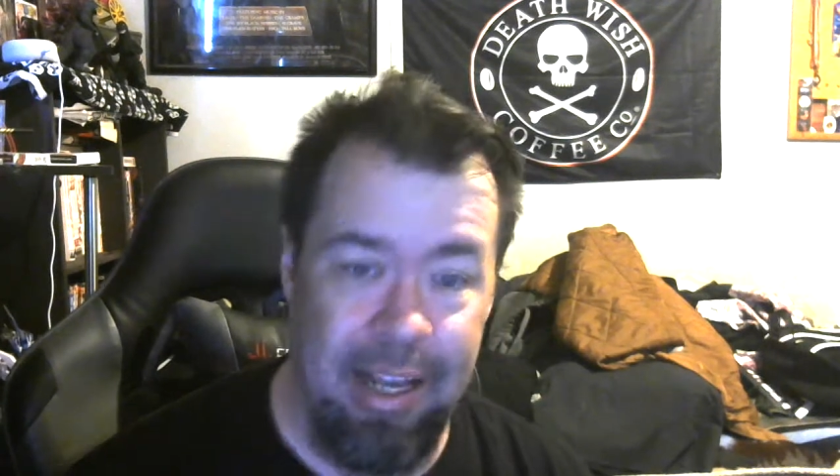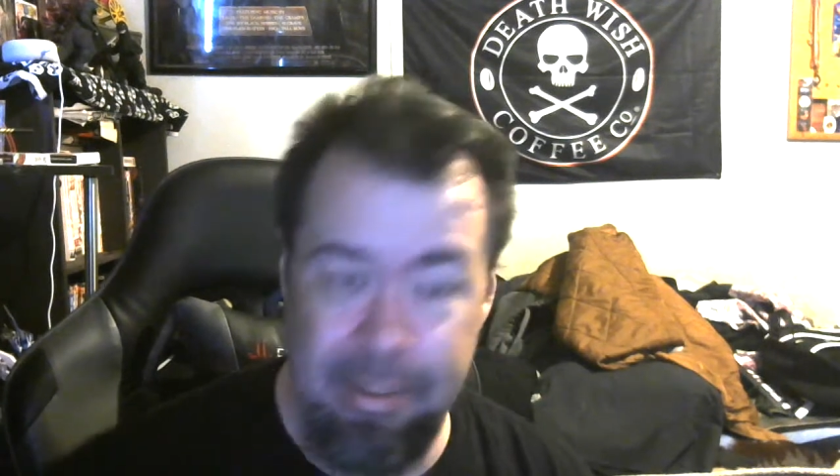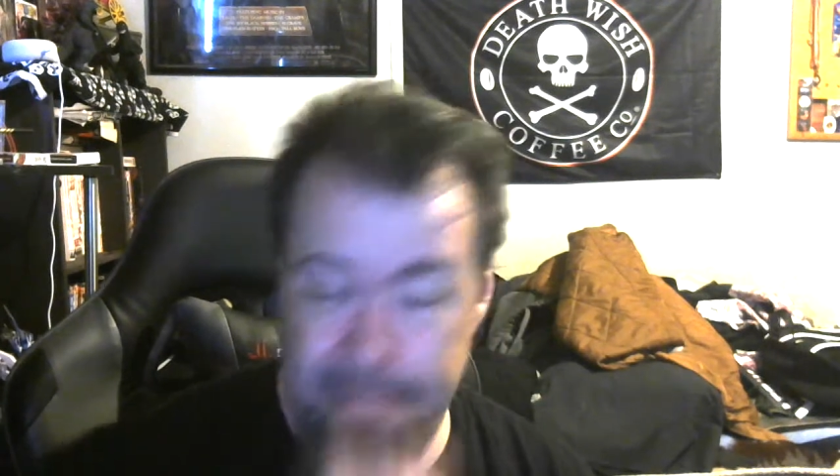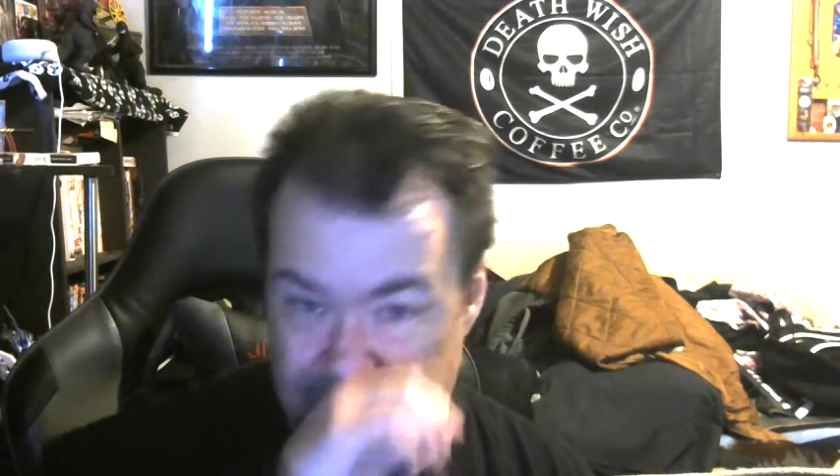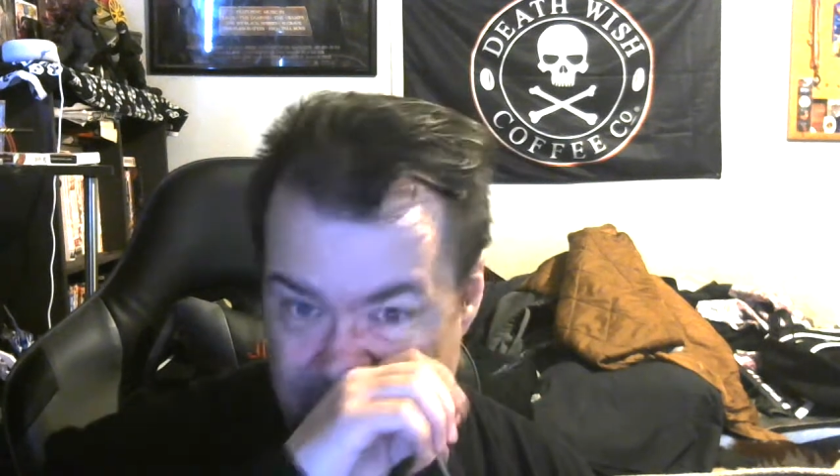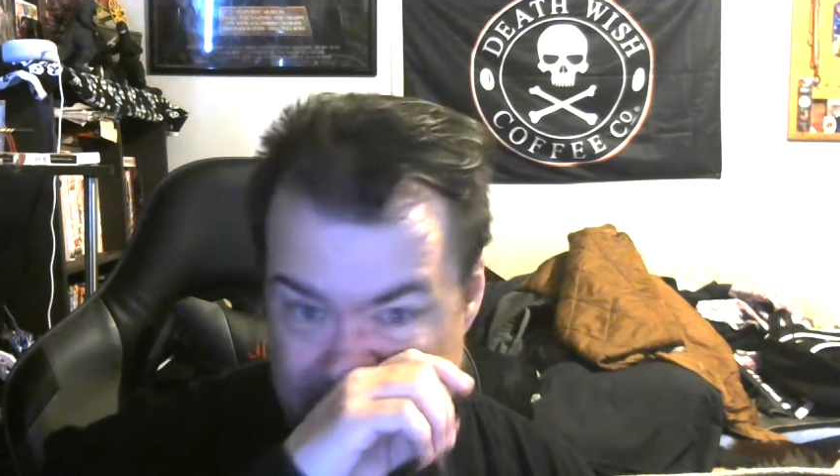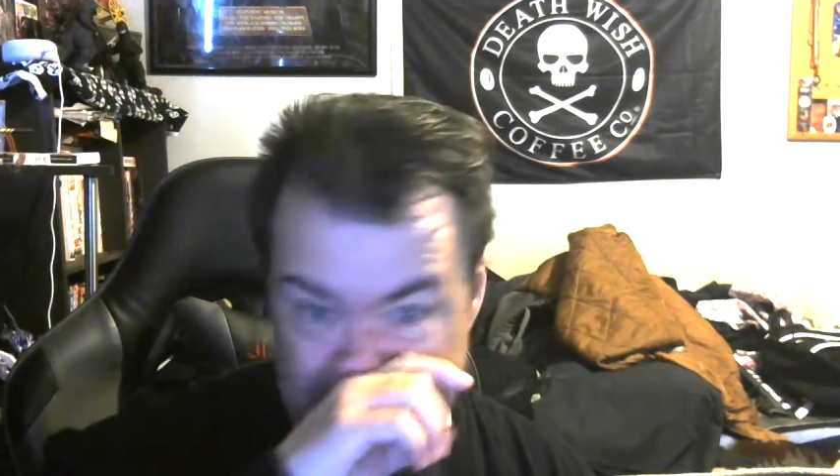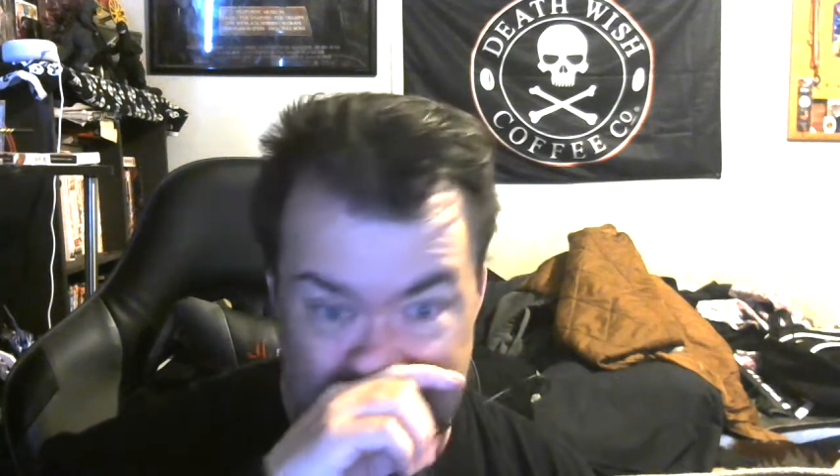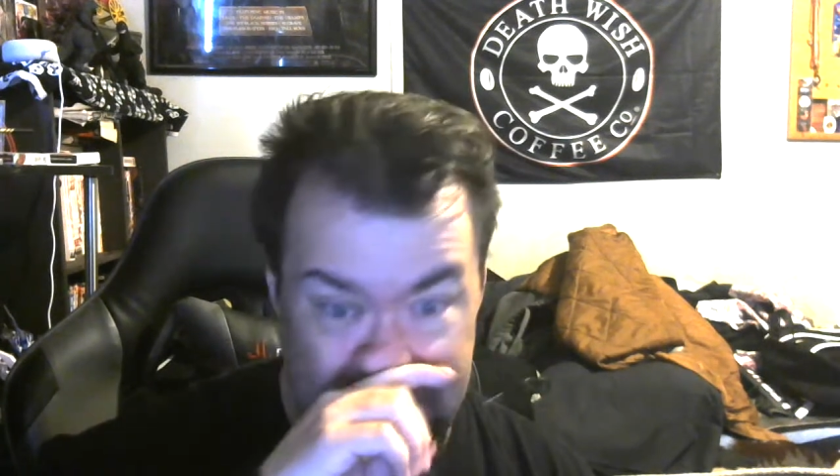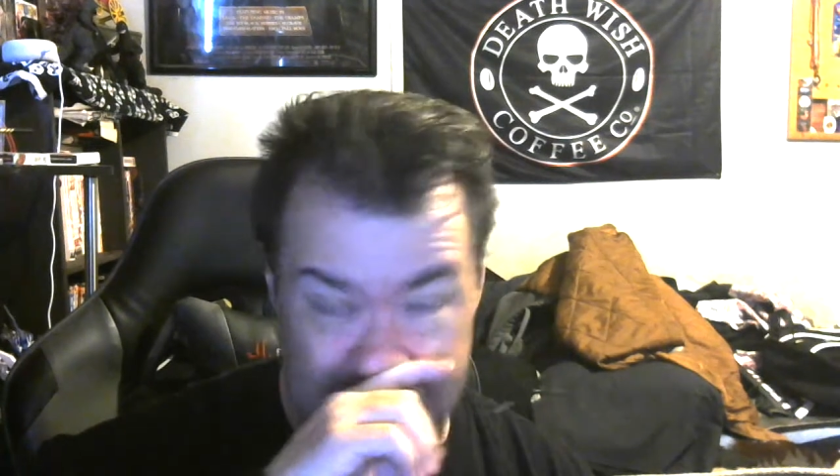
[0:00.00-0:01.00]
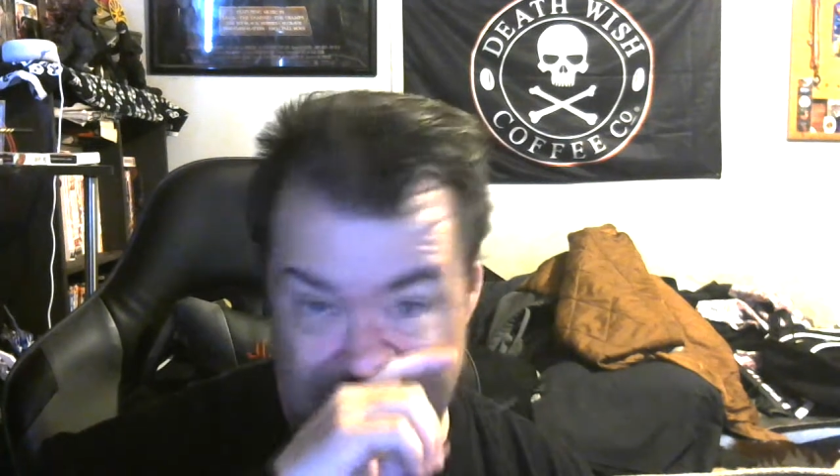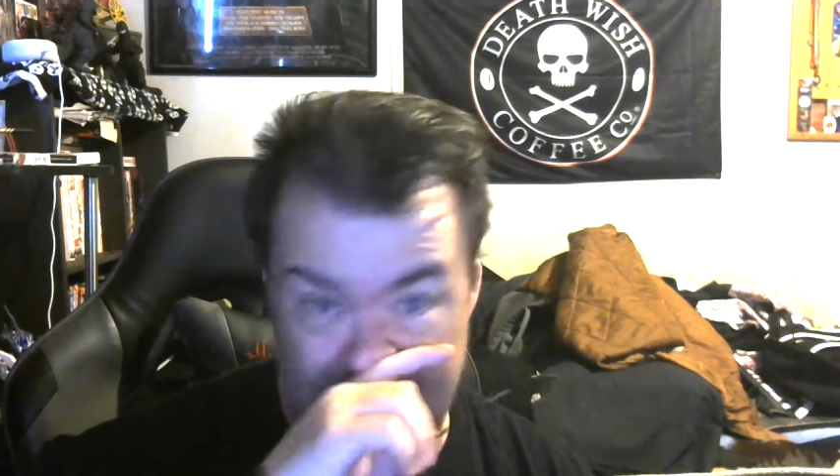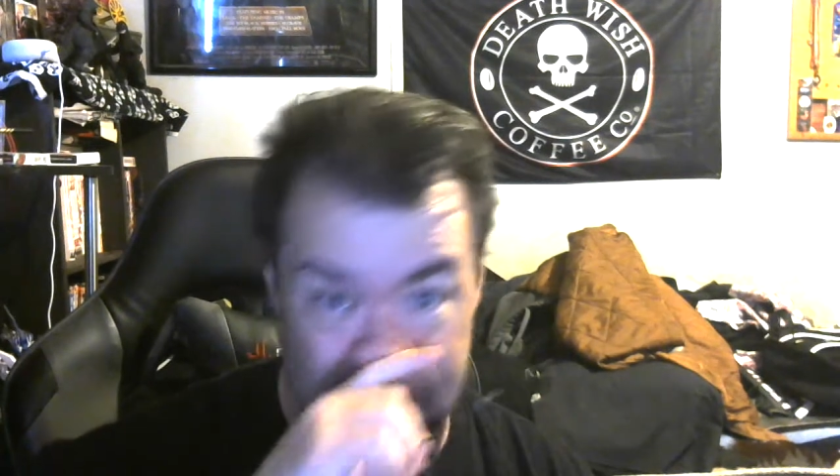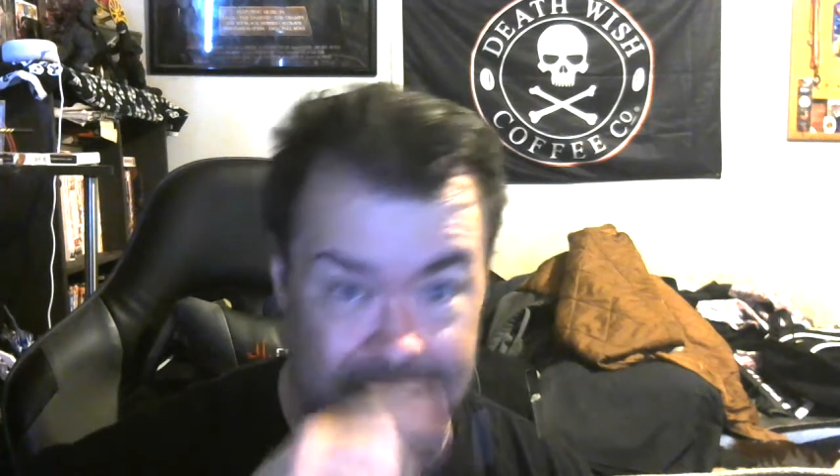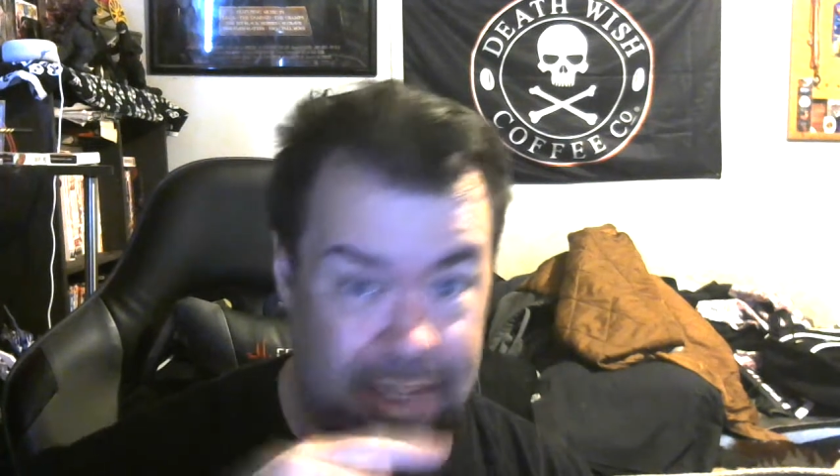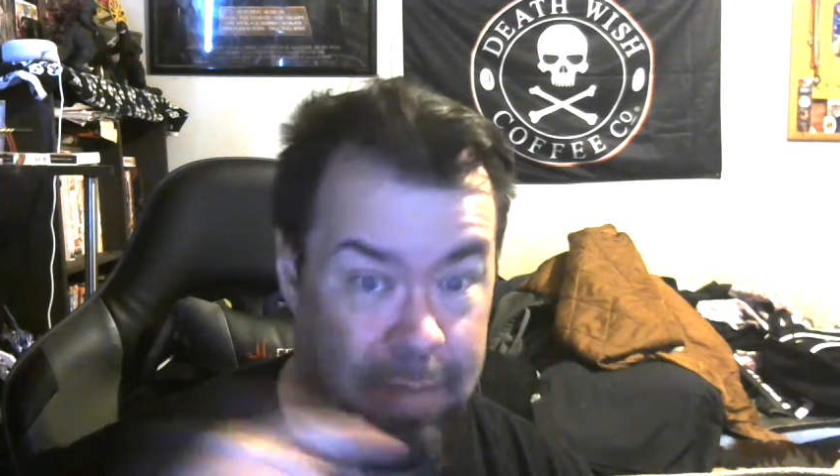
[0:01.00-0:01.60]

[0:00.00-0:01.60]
go ahead and check this out. Like I said,